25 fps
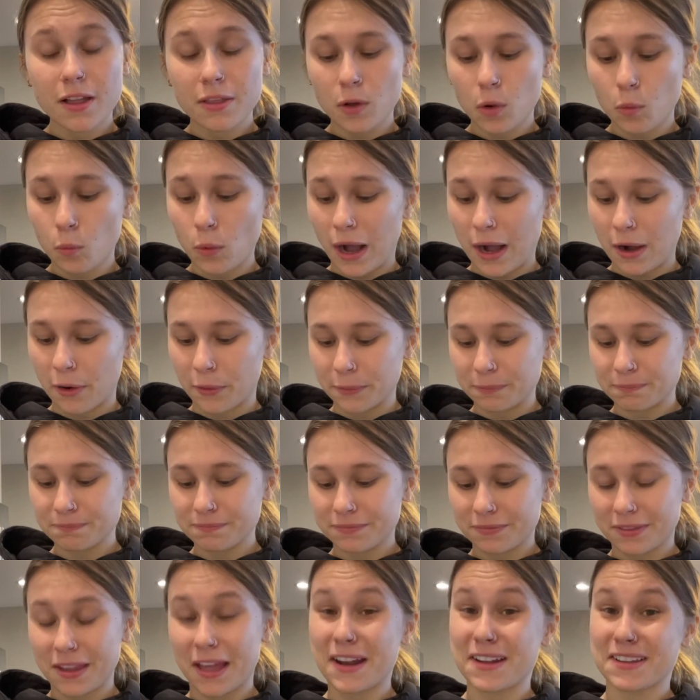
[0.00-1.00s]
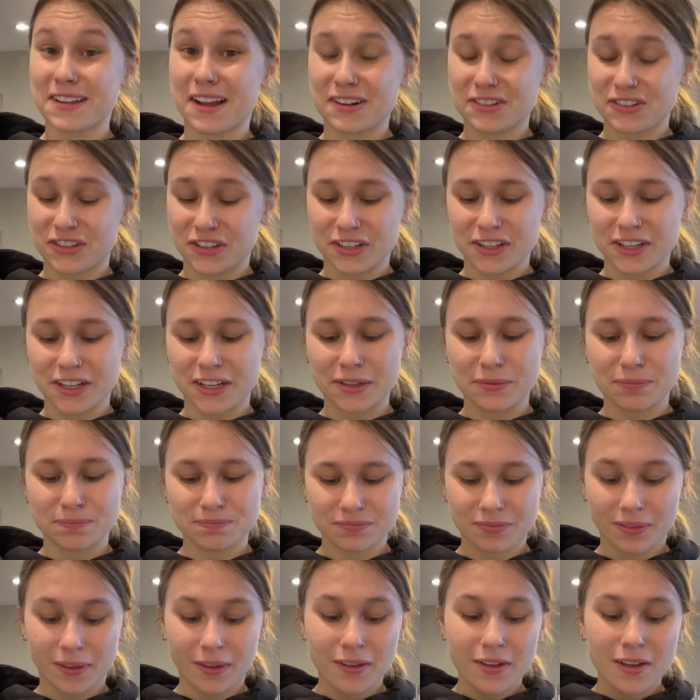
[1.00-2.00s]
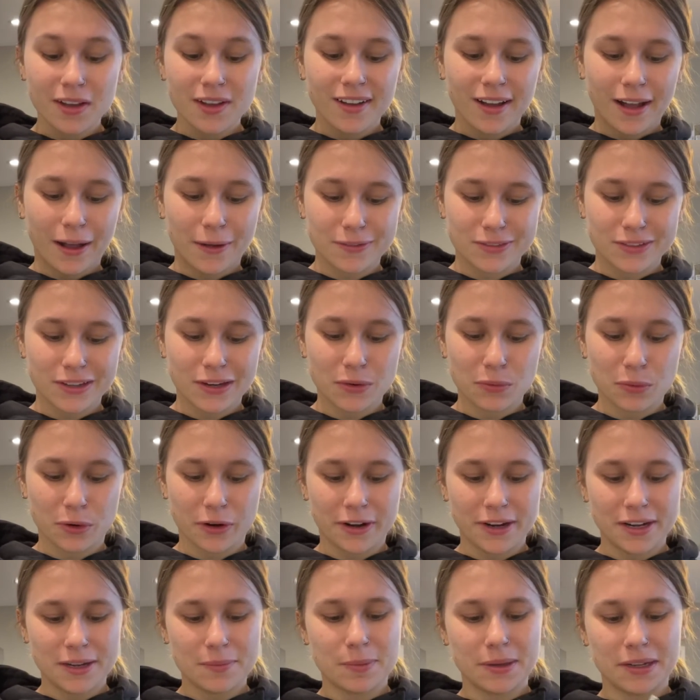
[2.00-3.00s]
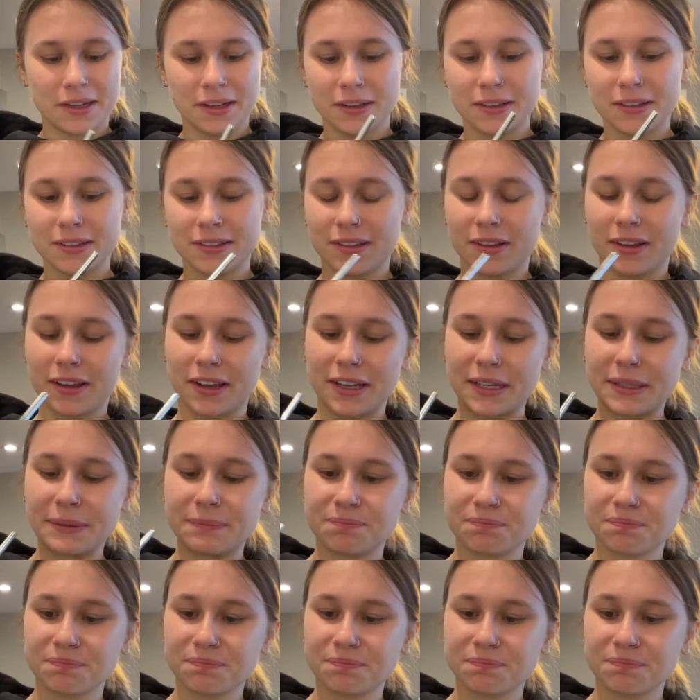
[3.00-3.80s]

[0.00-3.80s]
Wow, that is actually good. I was kind of worried because like